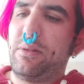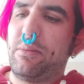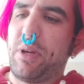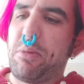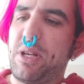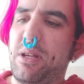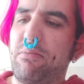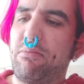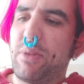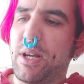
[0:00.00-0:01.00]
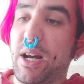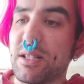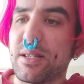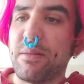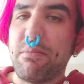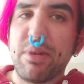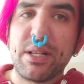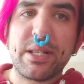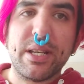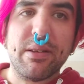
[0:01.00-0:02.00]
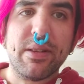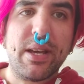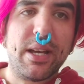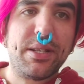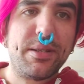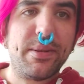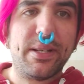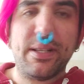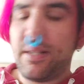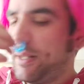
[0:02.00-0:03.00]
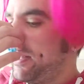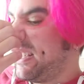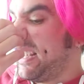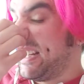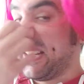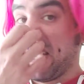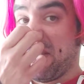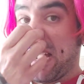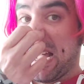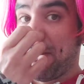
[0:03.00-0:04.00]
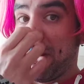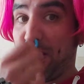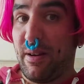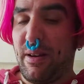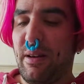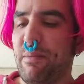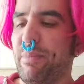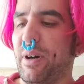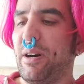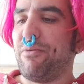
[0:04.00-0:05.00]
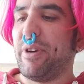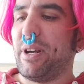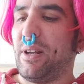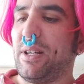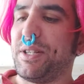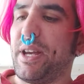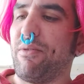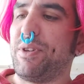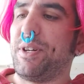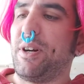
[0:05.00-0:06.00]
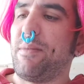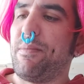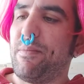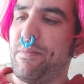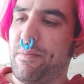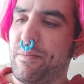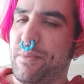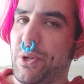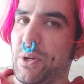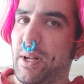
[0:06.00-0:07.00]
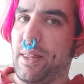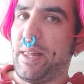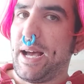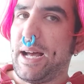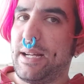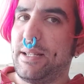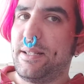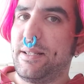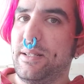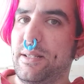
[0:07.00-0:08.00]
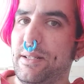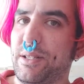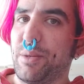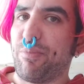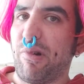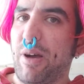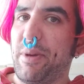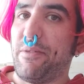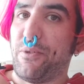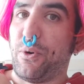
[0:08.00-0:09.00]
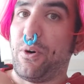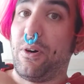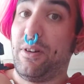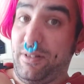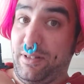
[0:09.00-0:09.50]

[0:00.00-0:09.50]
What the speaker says: maybe custom bits here and there to it. It did have a hammer, but I've realised that every time you go like that, to prime it for